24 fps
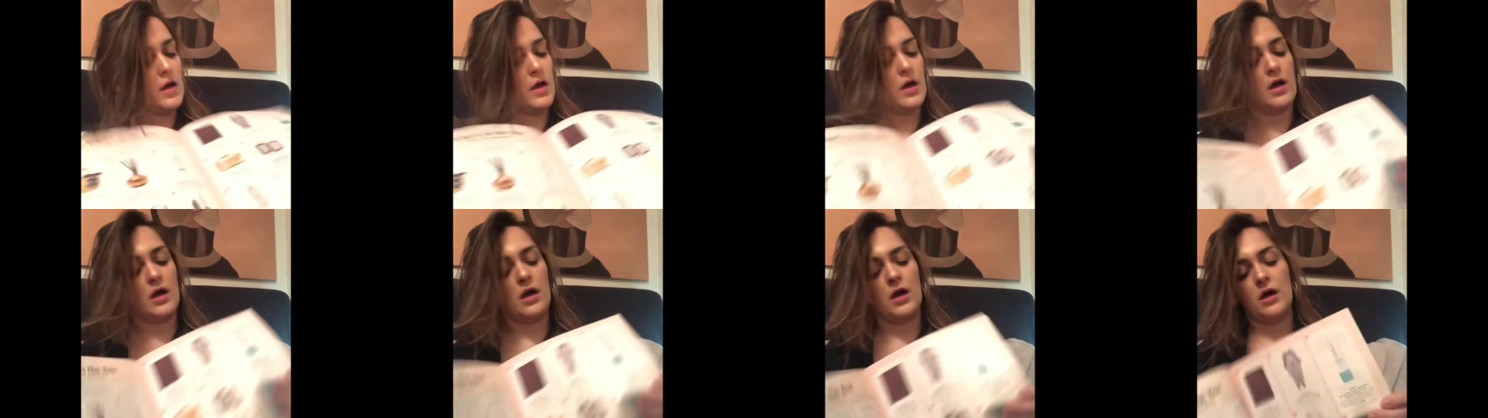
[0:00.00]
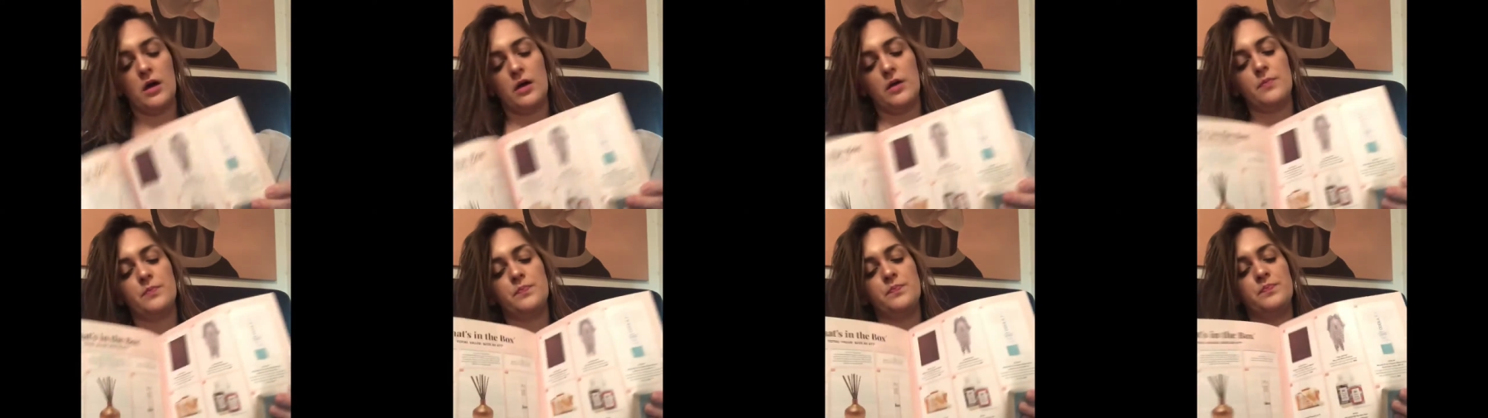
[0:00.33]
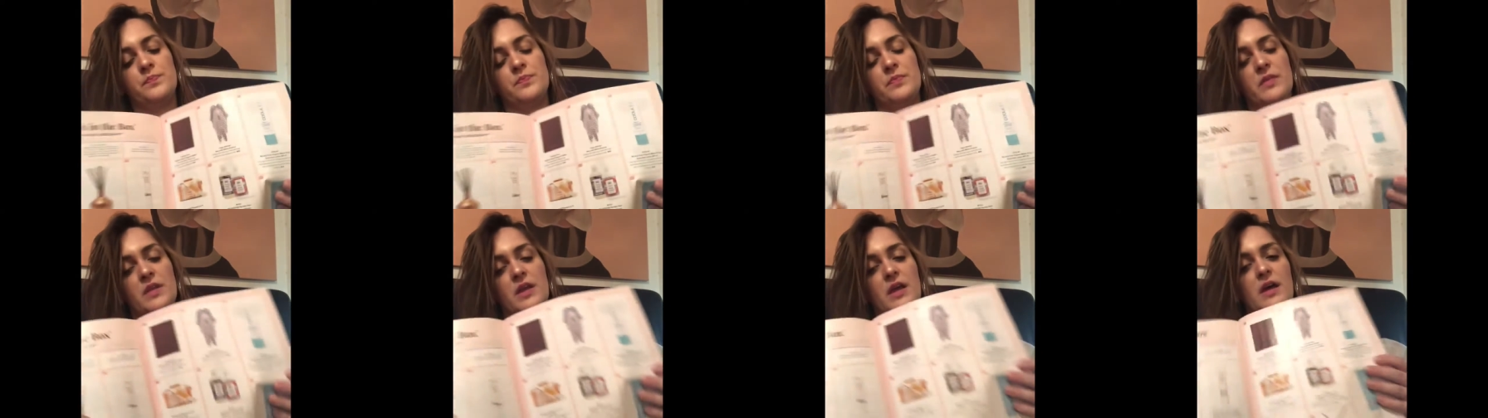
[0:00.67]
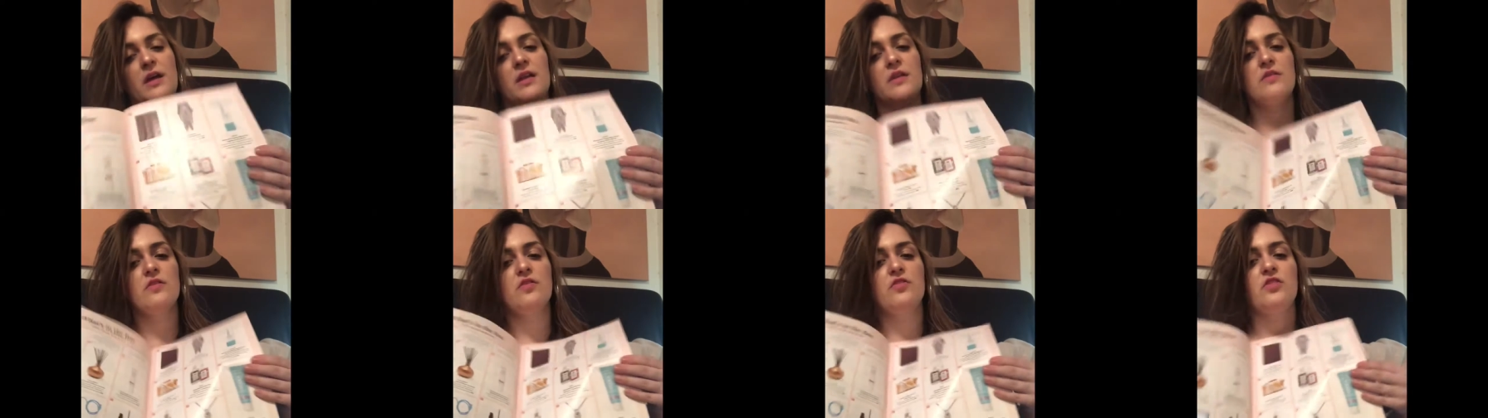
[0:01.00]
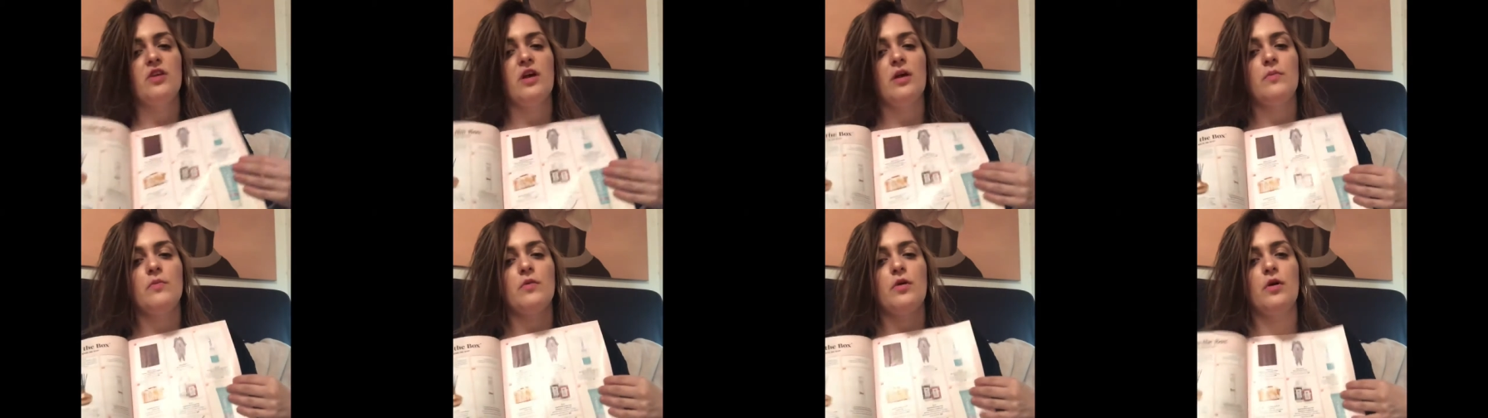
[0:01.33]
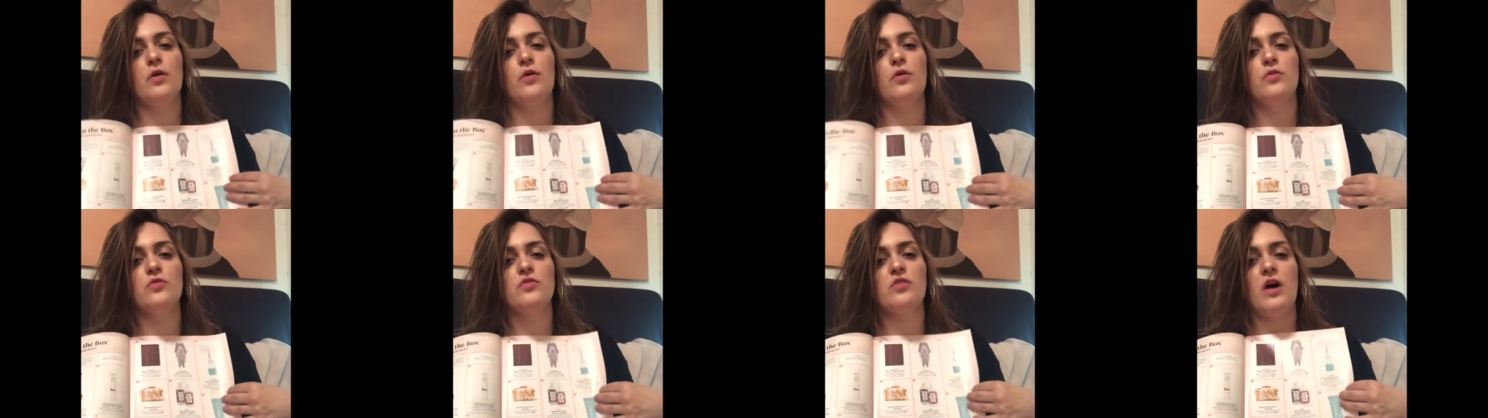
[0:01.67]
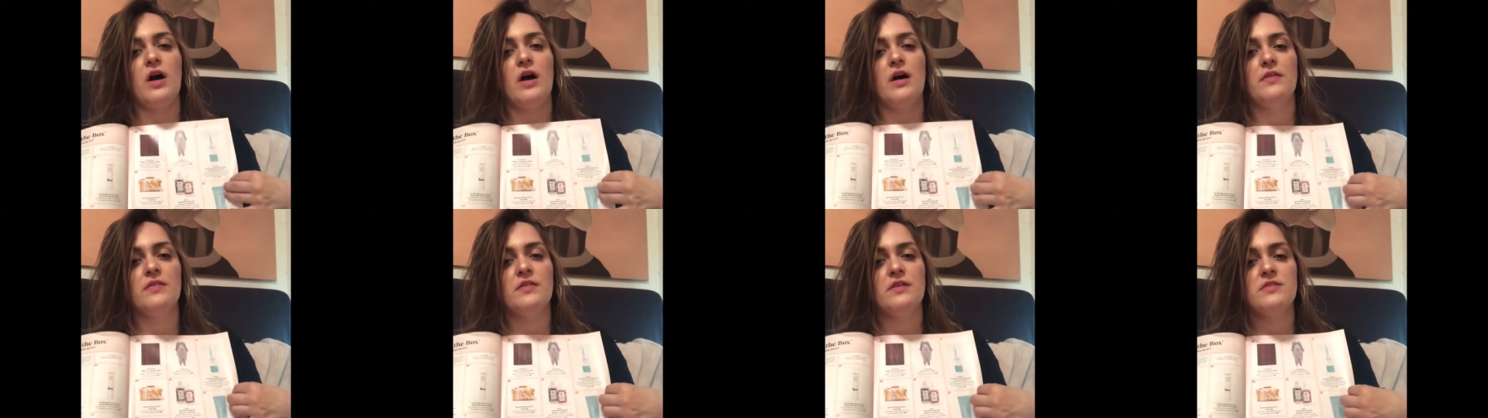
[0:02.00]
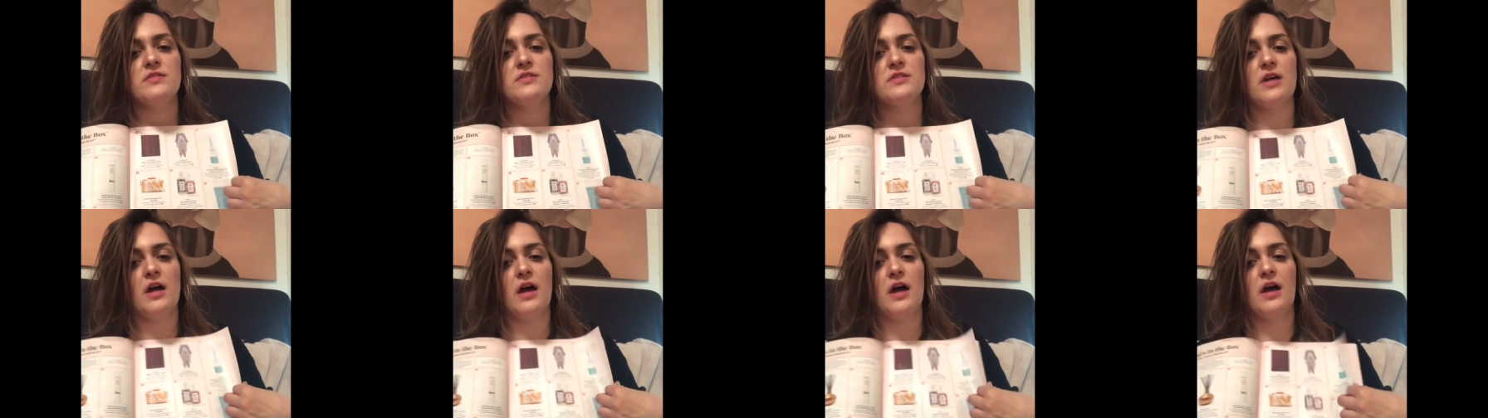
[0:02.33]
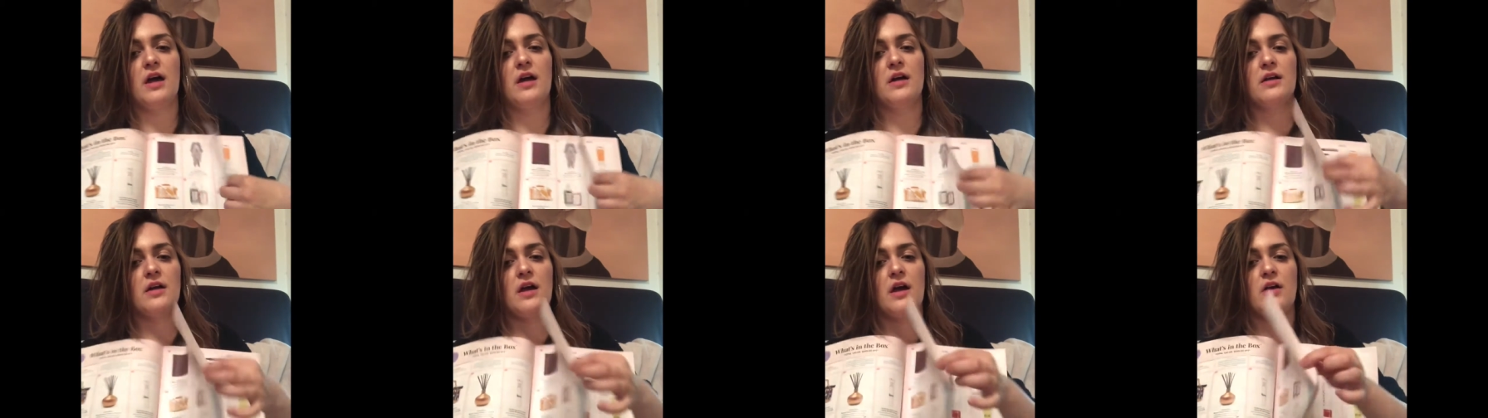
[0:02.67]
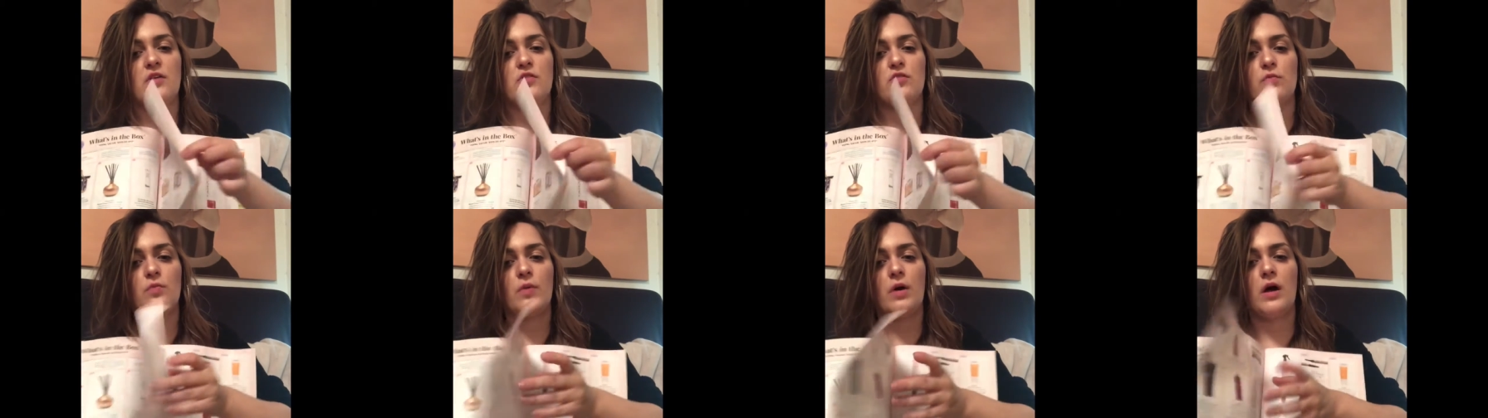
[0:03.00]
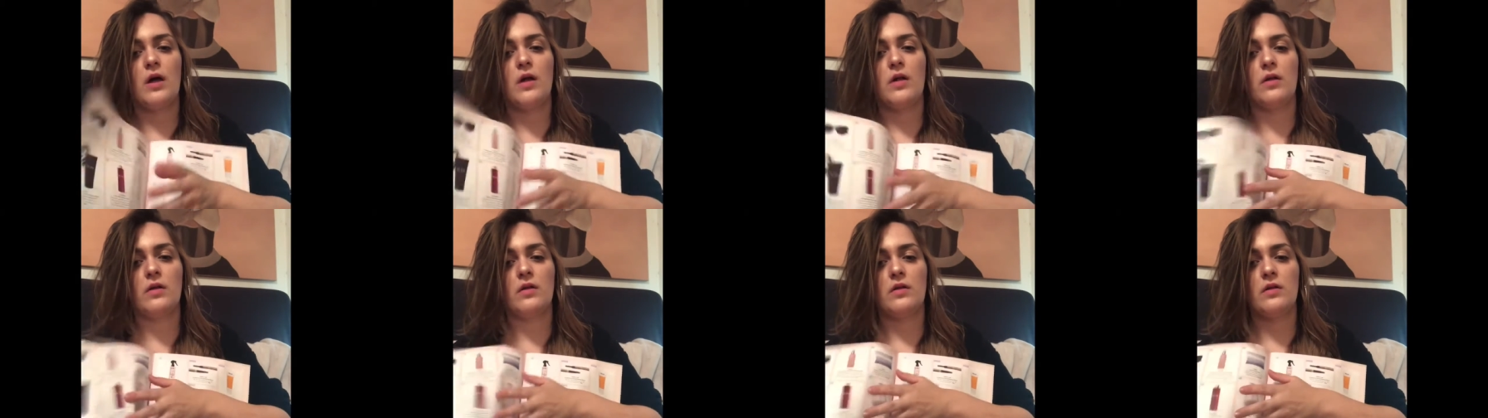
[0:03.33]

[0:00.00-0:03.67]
Um, and the same goes on this side as well